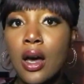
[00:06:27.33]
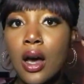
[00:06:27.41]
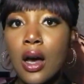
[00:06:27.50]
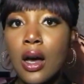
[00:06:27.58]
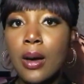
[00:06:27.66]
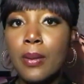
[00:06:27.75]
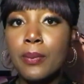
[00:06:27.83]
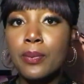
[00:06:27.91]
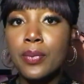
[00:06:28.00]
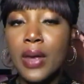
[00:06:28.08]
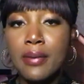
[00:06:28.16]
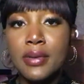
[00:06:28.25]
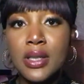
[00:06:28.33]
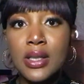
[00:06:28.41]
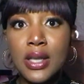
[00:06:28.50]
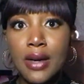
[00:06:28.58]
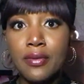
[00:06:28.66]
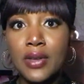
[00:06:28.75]
Ever
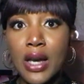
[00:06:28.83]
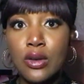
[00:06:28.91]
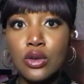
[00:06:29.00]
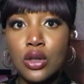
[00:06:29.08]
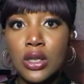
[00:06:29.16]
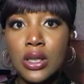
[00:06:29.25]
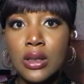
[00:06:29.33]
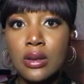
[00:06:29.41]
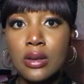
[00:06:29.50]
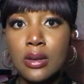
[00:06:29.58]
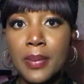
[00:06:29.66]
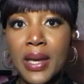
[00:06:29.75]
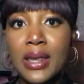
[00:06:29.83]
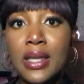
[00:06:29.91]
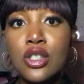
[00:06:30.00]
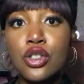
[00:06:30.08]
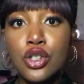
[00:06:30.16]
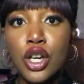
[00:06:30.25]
since I've now started to make
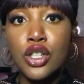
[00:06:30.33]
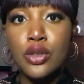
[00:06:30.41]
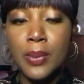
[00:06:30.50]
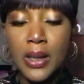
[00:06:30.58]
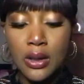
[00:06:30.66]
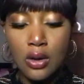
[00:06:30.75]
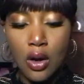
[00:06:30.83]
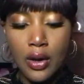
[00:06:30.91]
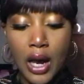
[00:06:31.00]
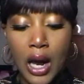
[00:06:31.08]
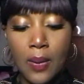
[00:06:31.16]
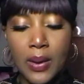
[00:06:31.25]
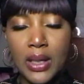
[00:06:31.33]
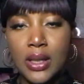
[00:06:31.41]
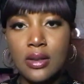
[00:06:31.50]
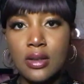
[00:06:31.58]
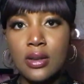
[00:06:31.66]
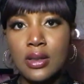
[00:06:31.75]
this judgment on how I
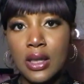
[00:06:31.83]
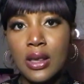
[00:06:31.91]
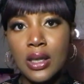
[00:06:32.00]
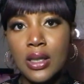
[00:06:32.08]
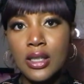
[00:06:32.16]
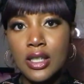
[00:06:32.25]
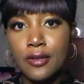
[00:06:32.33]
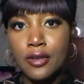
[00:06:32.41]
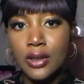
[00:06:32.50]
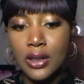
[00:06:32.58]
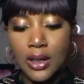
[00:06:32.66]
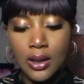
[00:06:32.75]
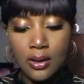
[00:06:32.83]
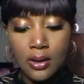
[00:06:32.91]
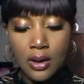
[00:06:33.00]
need to see things differently